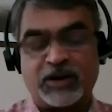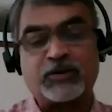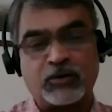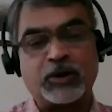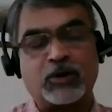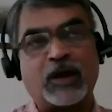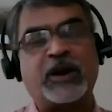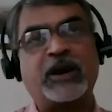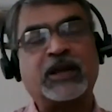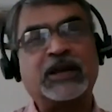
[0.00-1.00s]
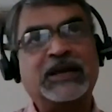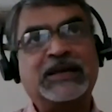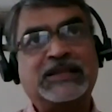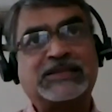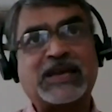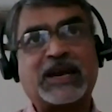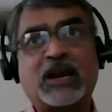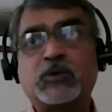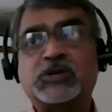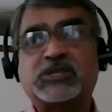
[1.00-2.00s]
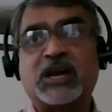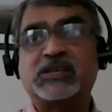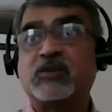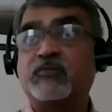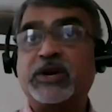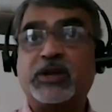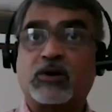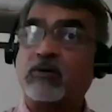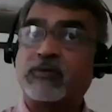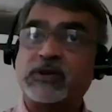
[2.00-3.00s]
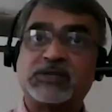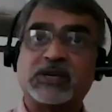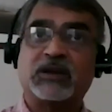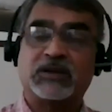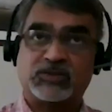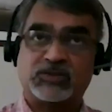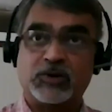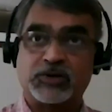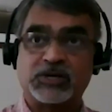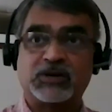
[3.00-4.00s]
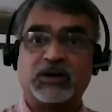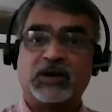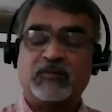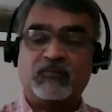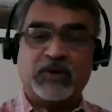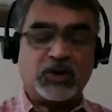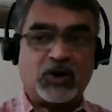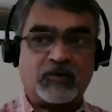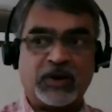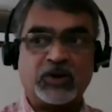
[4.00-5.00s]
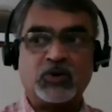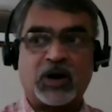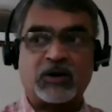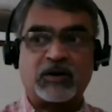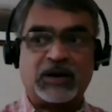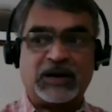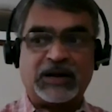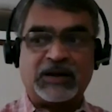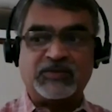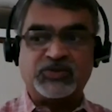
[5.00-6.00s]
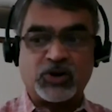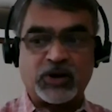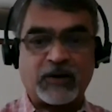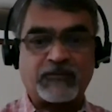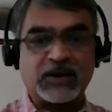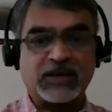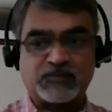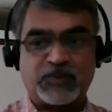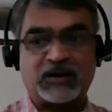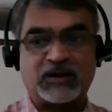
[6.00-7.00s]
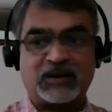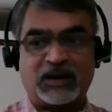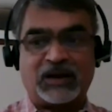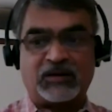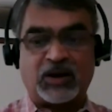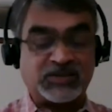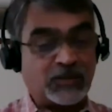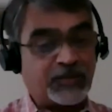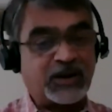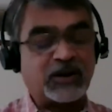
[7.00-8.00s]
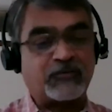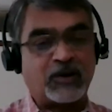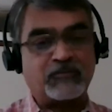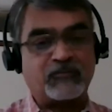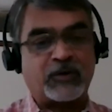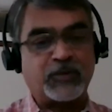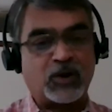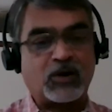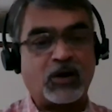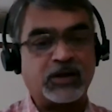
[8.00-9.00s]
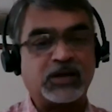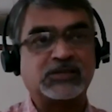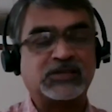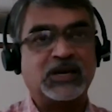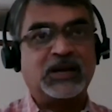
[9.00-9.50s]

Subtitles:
truly collaborating. The second I would say is a video conferencing solution. When you are geographically split or separated from your colleagues,